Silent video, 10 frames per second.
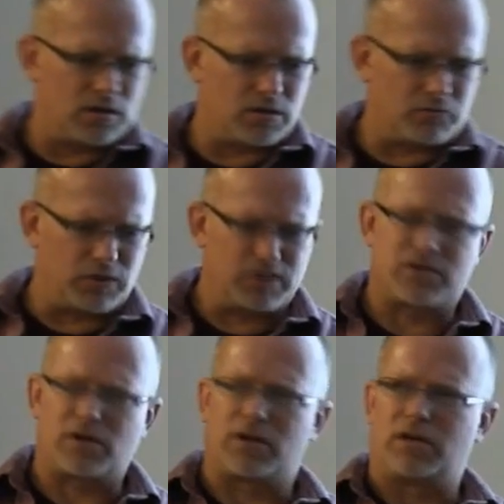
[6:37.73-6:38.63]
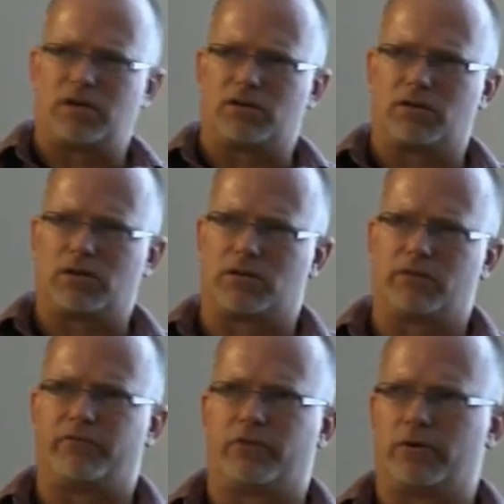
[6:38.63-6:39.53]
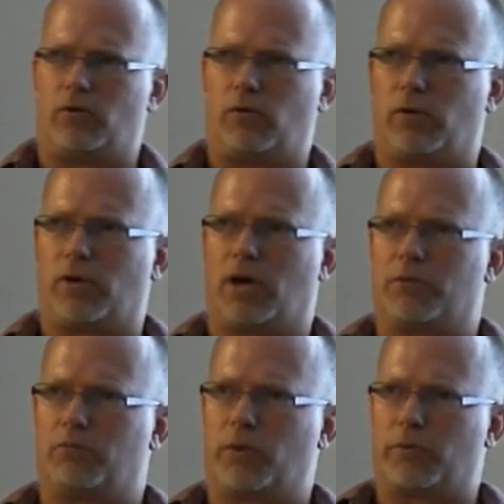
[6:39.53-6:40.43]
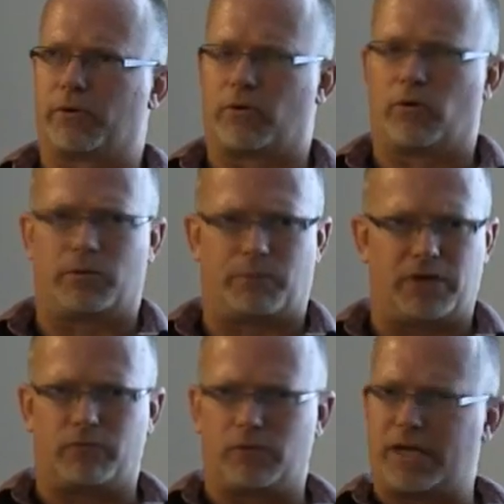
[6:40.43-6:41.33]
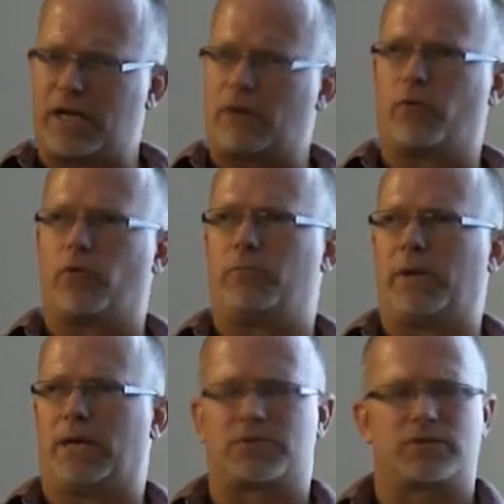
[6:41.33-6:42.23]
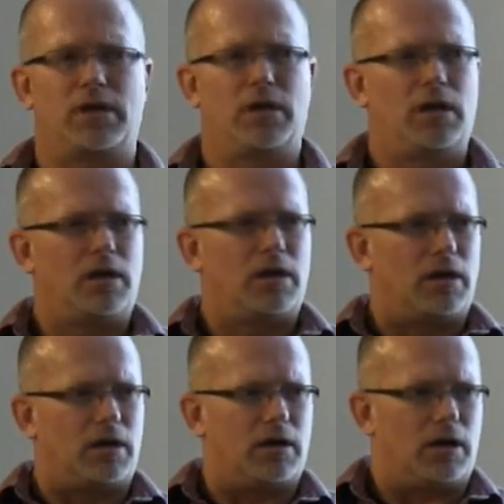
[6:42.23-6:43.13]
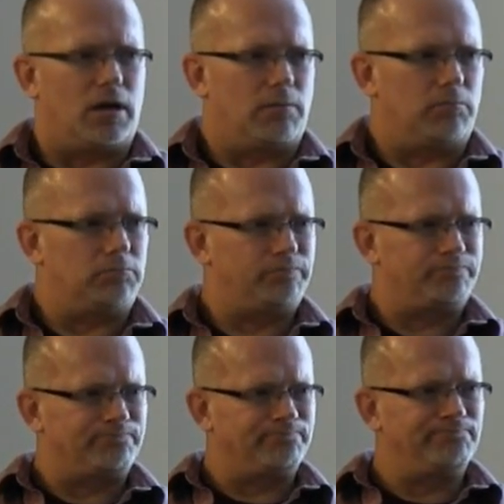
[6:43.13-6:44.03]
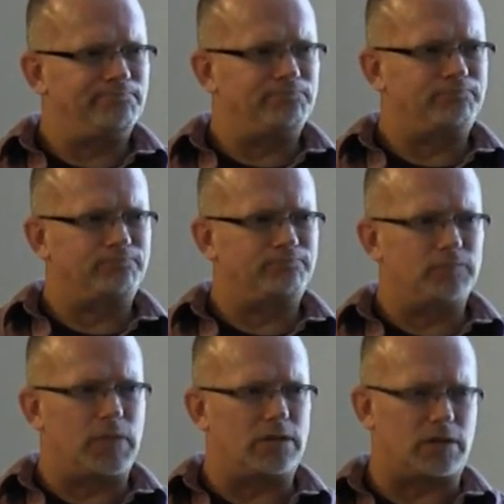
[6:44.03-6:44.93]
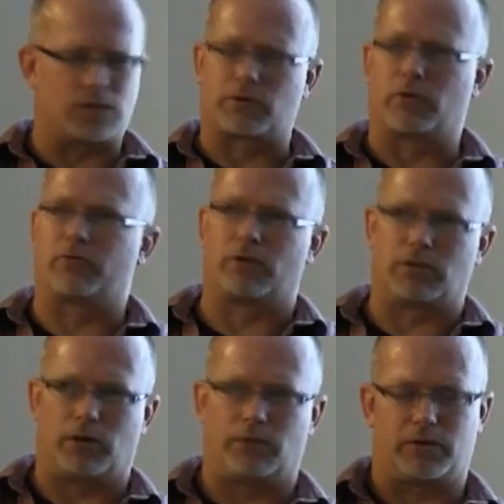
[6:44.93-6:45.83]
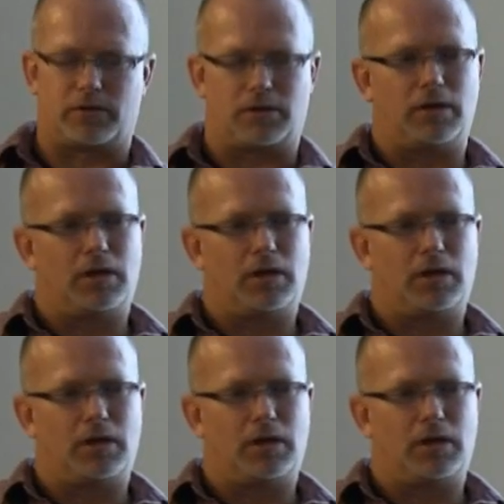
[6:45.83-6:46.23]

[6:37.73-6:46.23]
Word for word: really started getting a, a, good foothold on where we were going. We laid out roadmaps. Um, things were going really well with it,